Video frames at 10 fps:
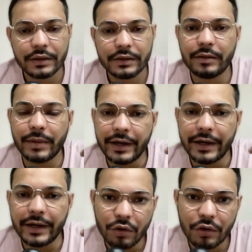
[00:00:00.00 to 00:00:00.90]
then by
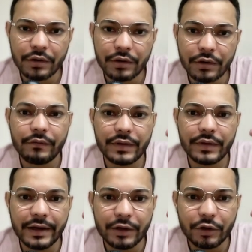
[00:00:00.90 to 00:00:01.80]
default, we
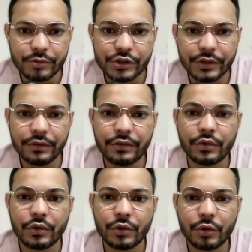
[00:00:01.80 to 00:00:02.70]
get an option
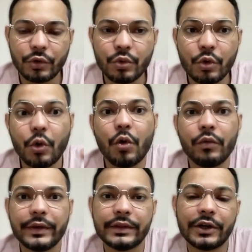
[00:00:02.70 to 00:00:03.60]
to go
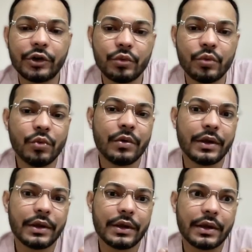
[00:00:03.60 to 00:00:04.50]
with the two
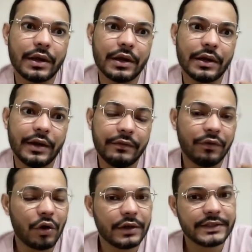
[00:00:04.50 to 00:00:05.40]

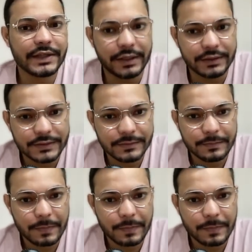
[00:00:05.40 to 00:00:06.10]
default settings.